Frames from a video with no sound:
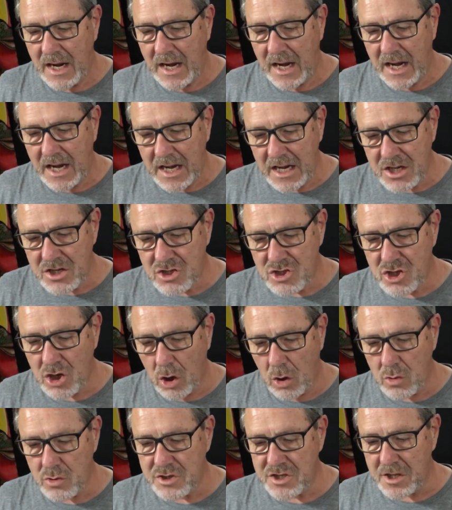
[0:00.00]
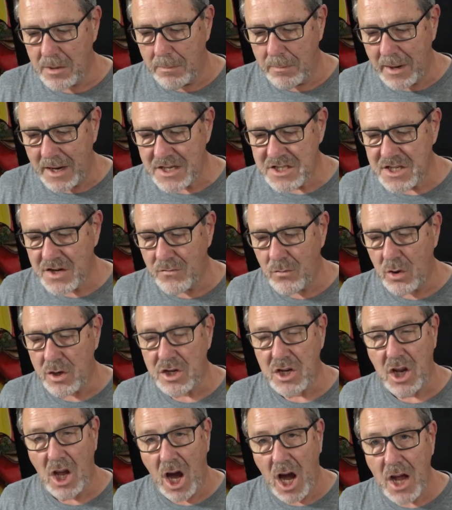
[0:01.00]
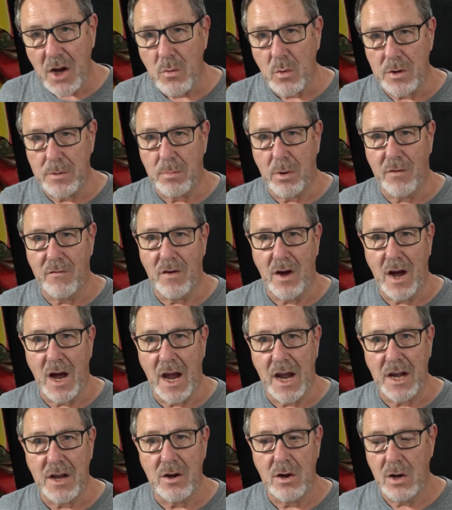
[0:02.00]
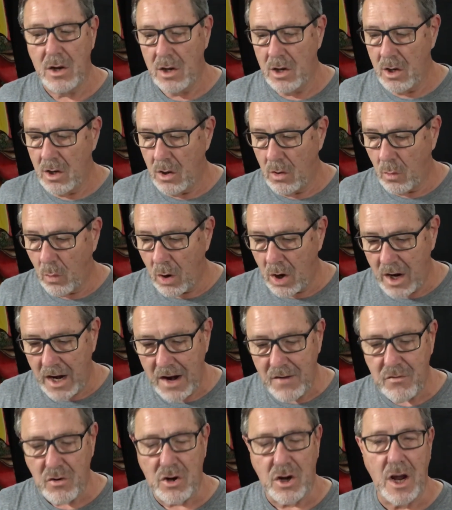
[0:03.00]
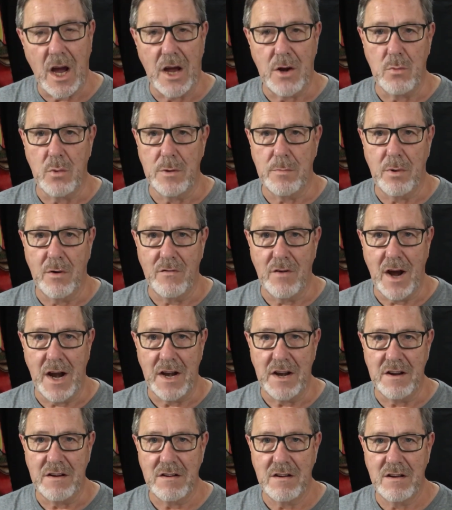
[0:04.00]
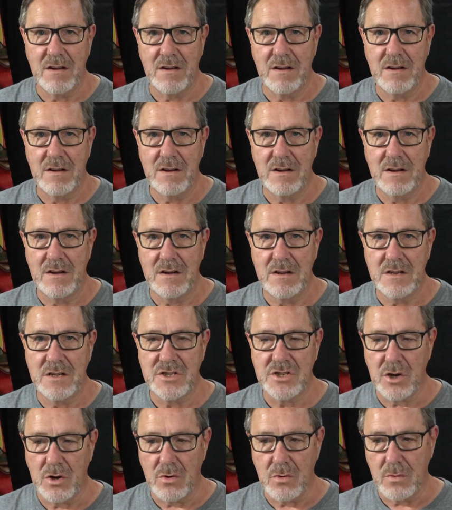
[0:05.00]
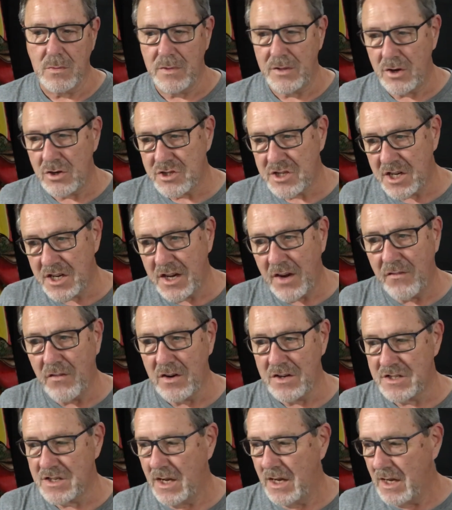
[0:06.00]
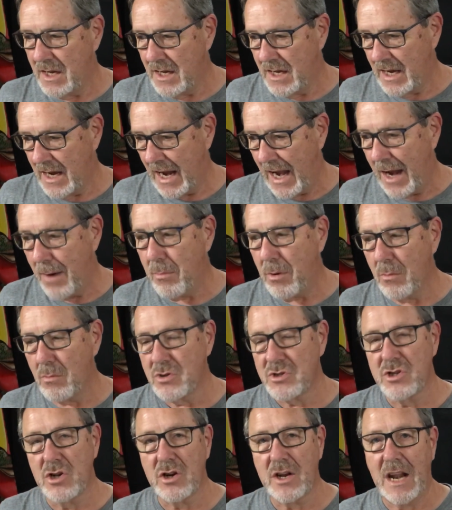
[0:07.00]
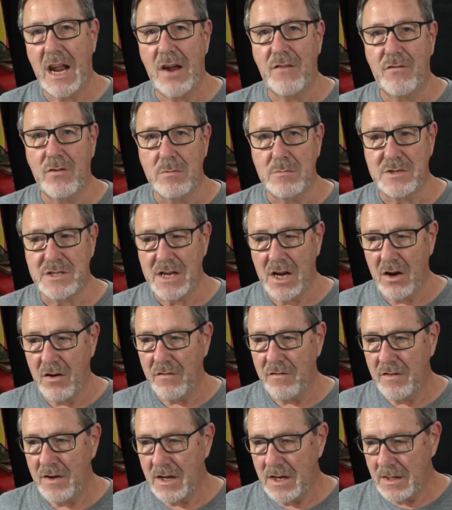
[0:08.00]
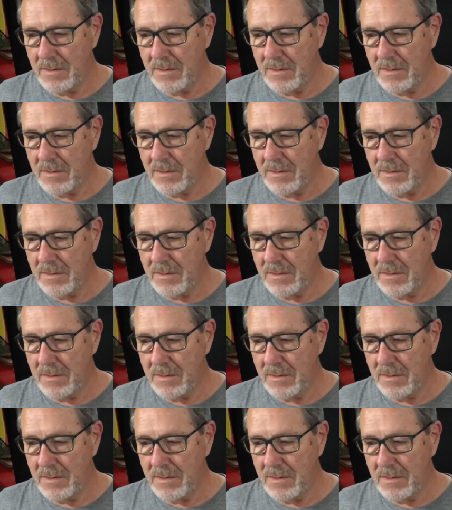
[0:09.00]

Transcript: He chose the best of what God would provide wherever God would provide it. So there's a difference. Abram was looking out for himself.